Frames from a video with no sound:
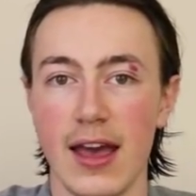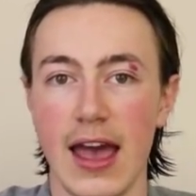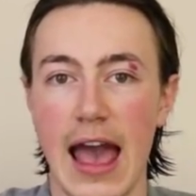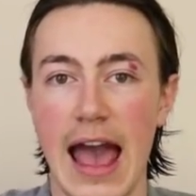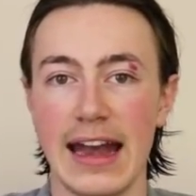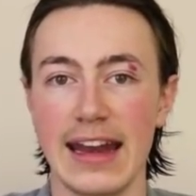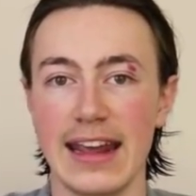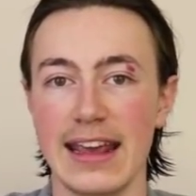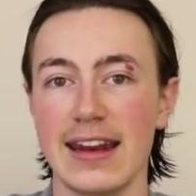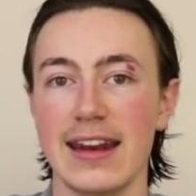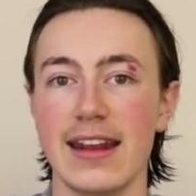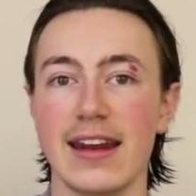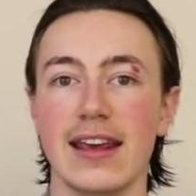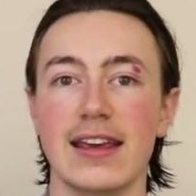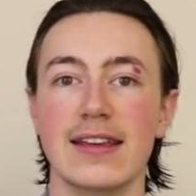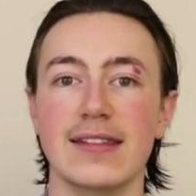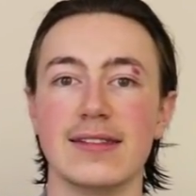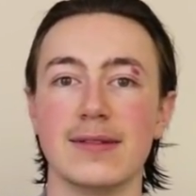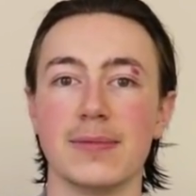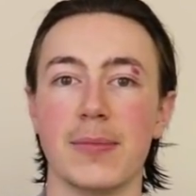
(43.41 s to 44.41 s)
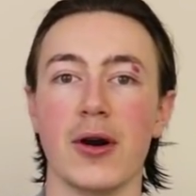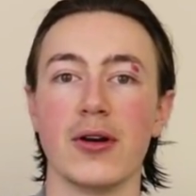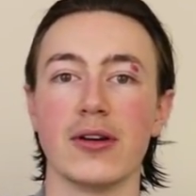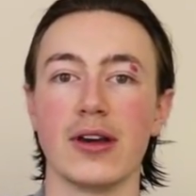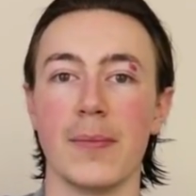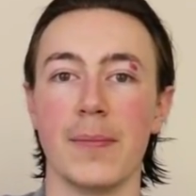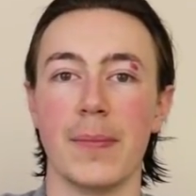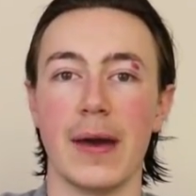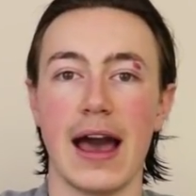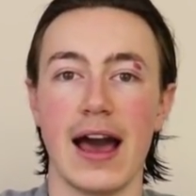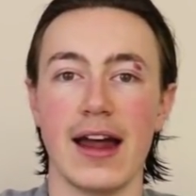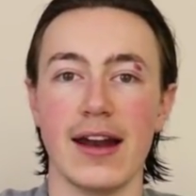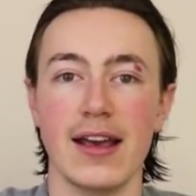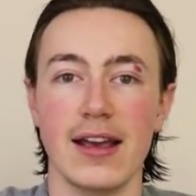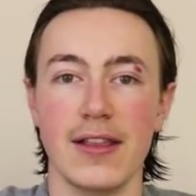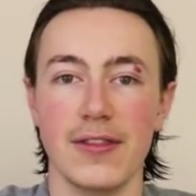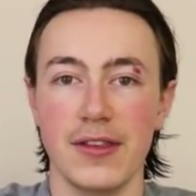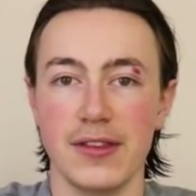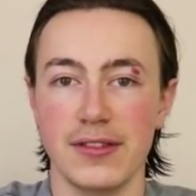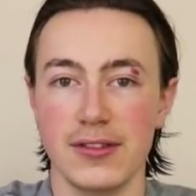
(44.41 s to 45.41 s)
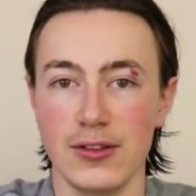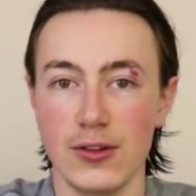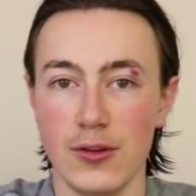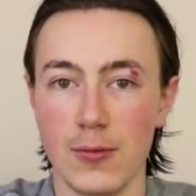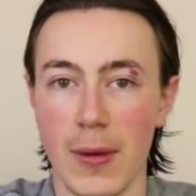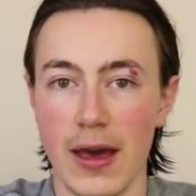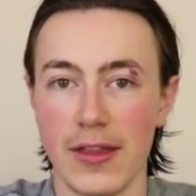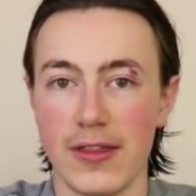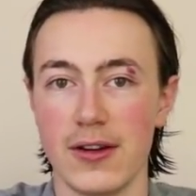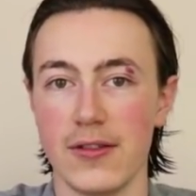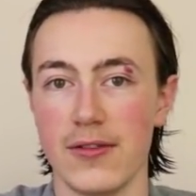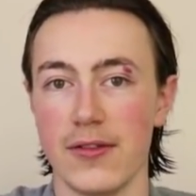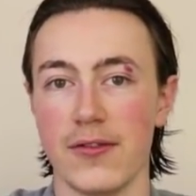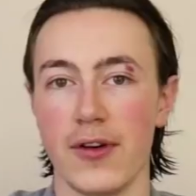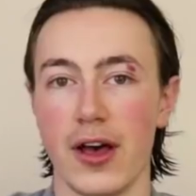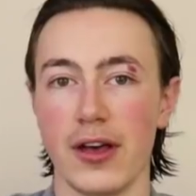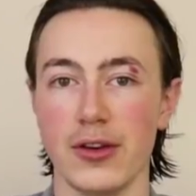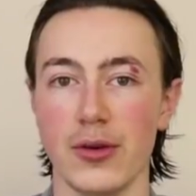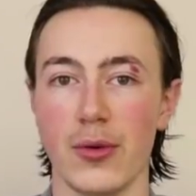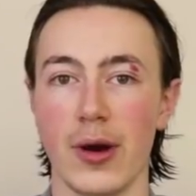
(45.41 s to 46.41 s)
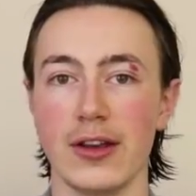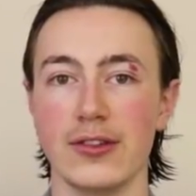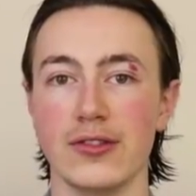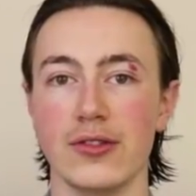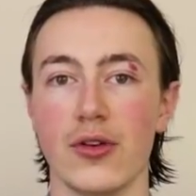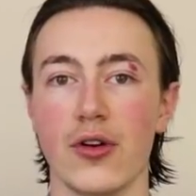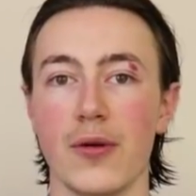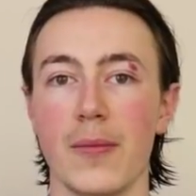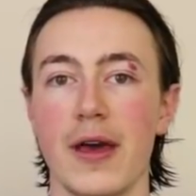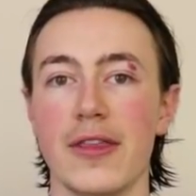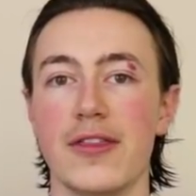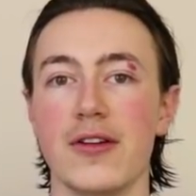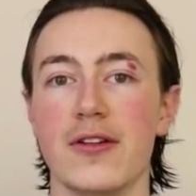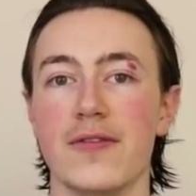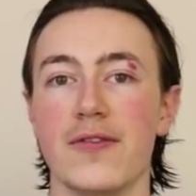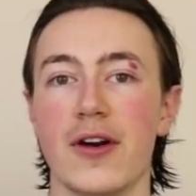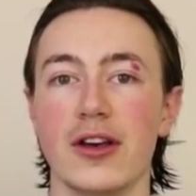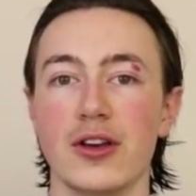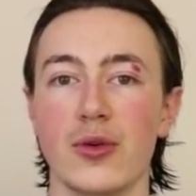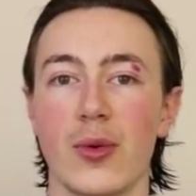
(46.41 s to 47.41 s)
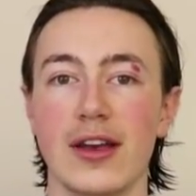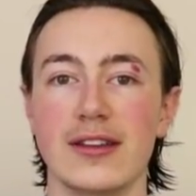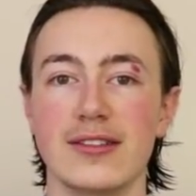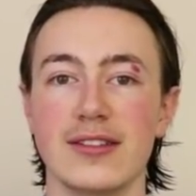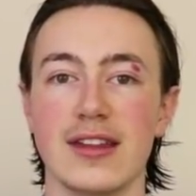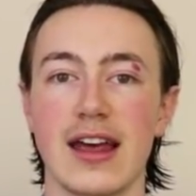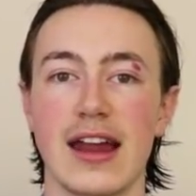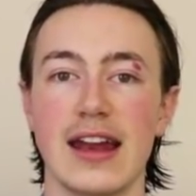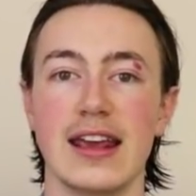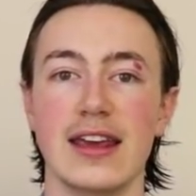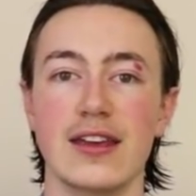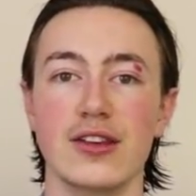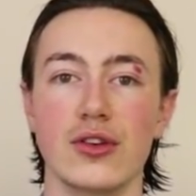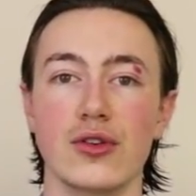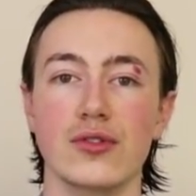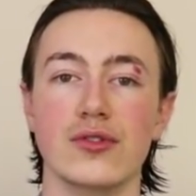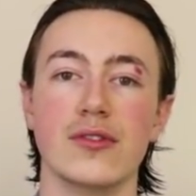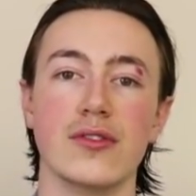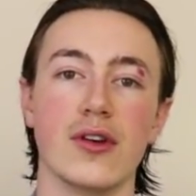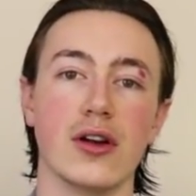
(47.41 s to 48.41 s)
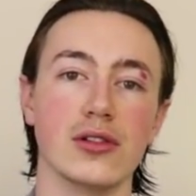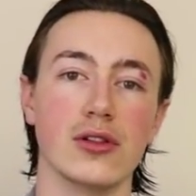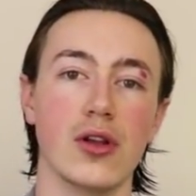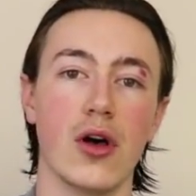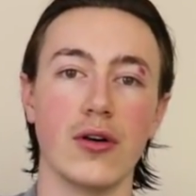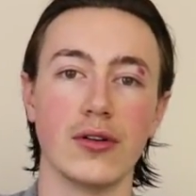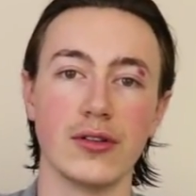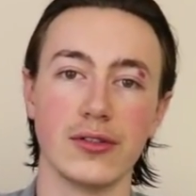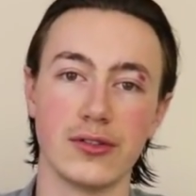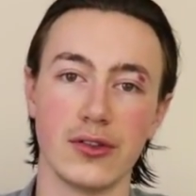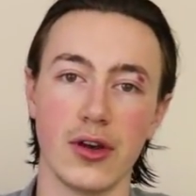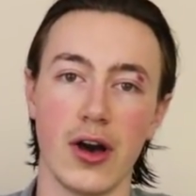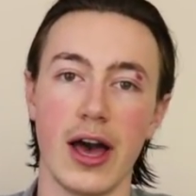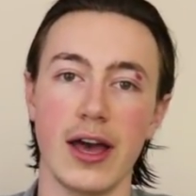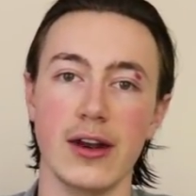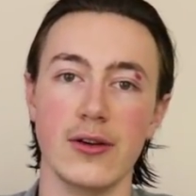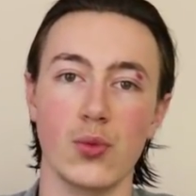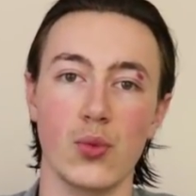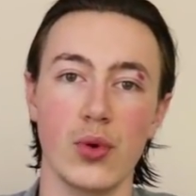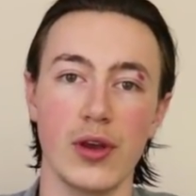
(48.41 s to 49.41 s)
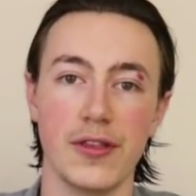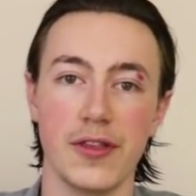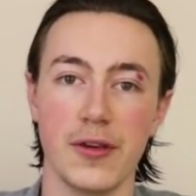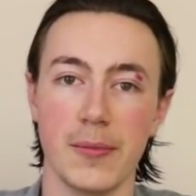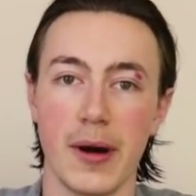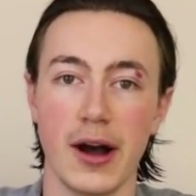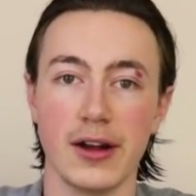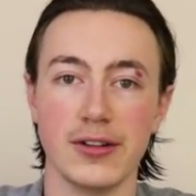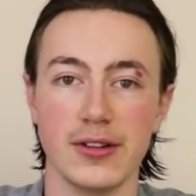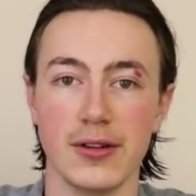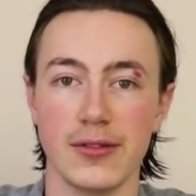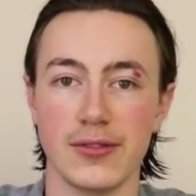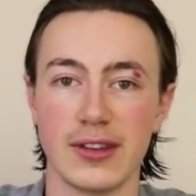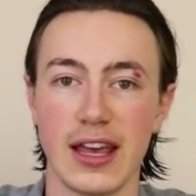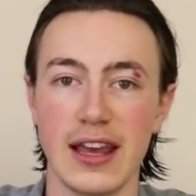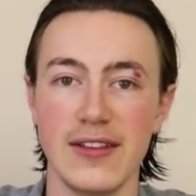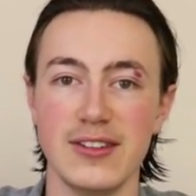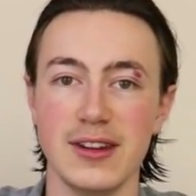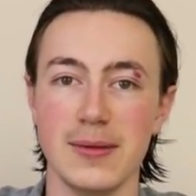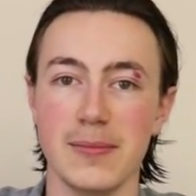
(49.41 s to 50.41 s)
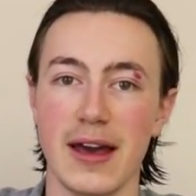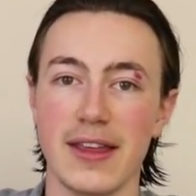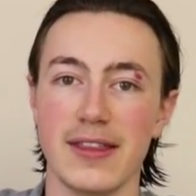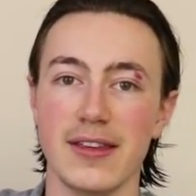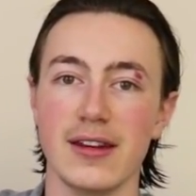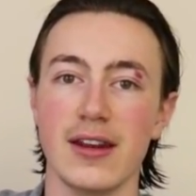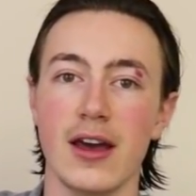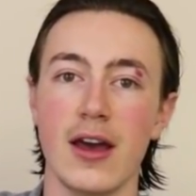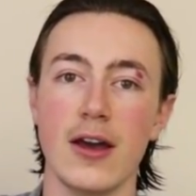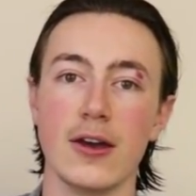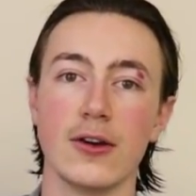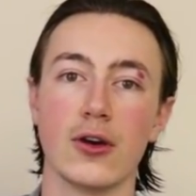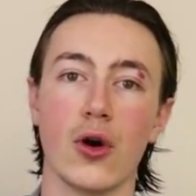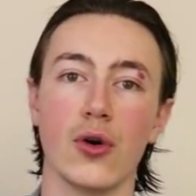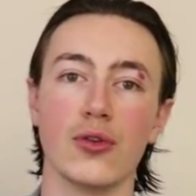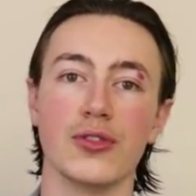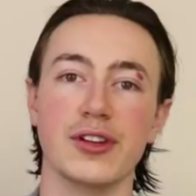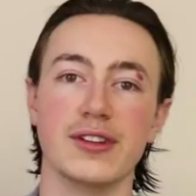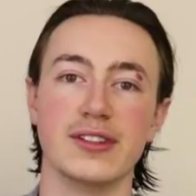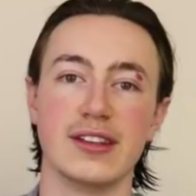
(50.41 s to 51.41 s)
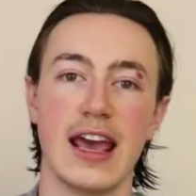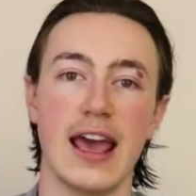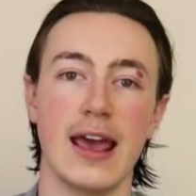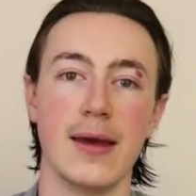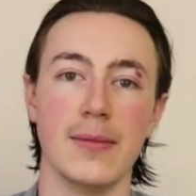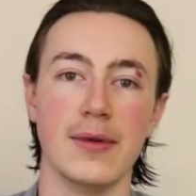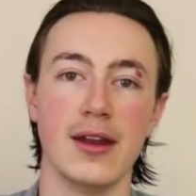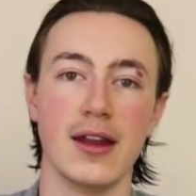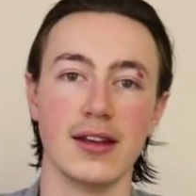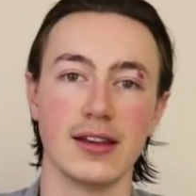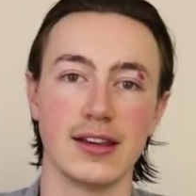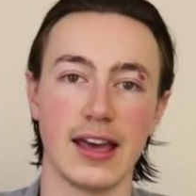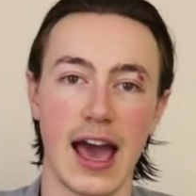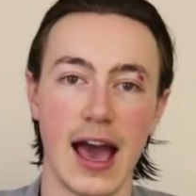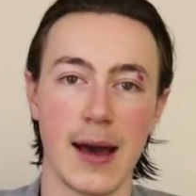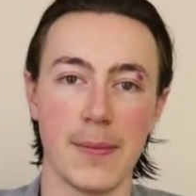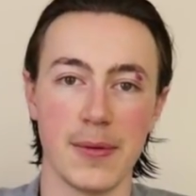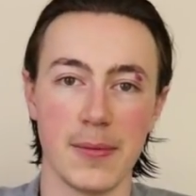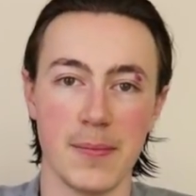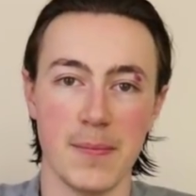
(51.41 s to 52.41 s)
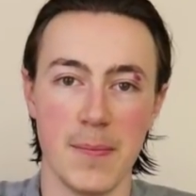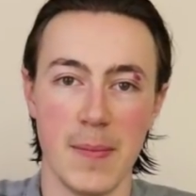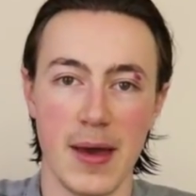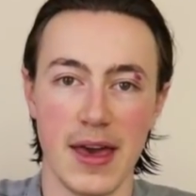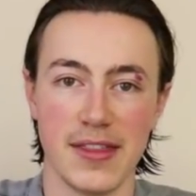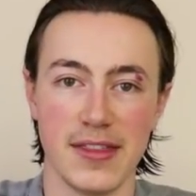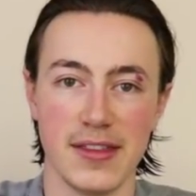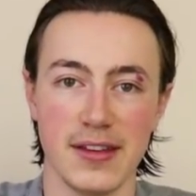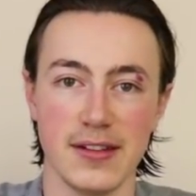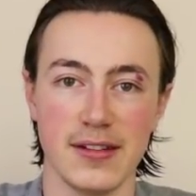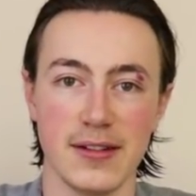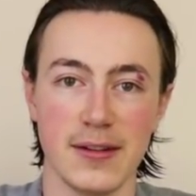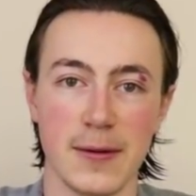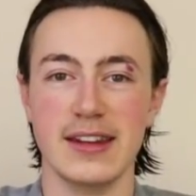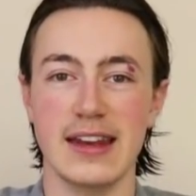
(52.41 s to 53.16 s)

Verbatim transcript: And in it, he spoke about this new method of evaluation or a method of evaluation that he uses alongside with the margin of safety method called the 10 cap method.